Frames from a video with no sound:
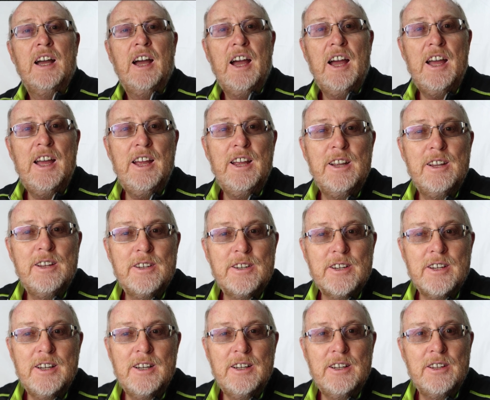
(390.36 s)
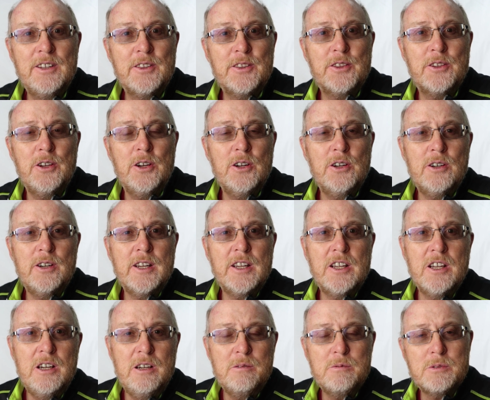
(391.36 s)
And there it
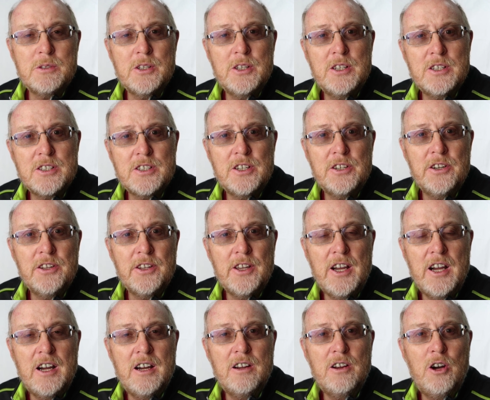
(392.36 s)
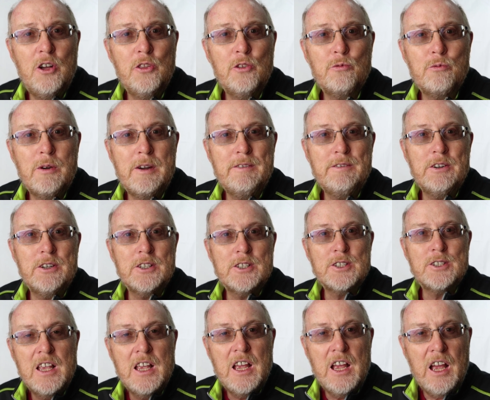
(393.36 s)
comes. There's another heart on the river.
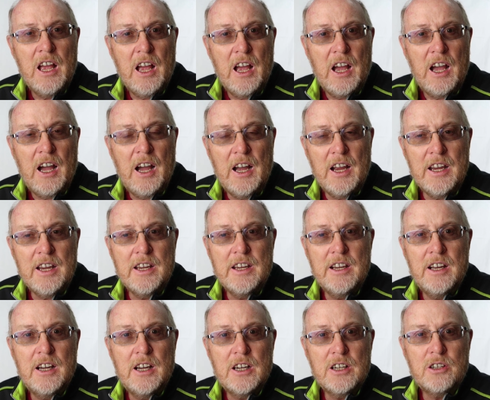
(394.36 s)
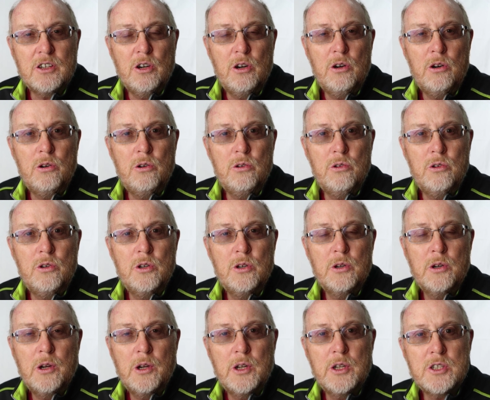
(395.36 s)
I go
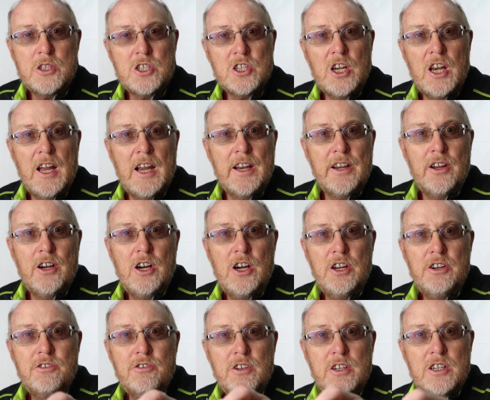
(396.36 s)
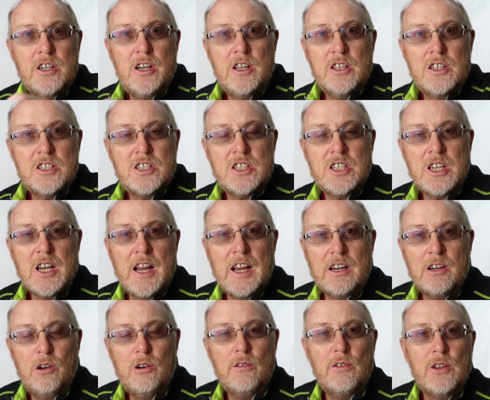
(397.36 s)
and slide a $100
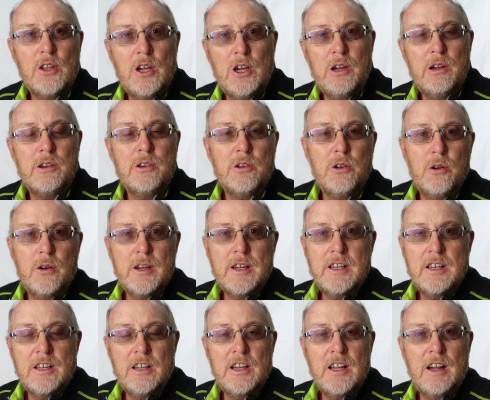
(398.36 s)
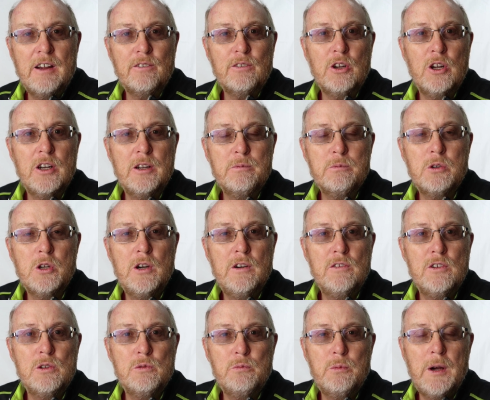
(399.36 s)
stack over there, knowing that I've got him
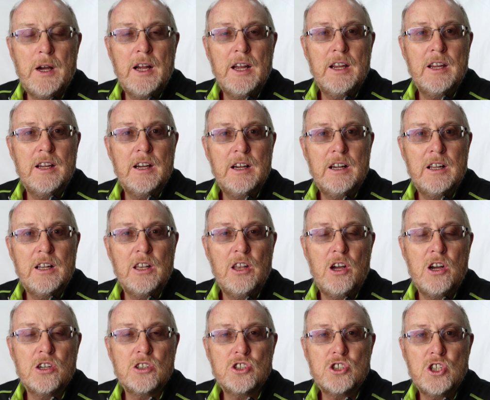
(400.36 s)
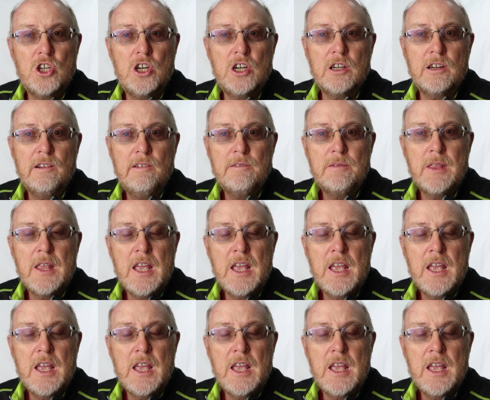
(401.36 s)
covered by a long shot.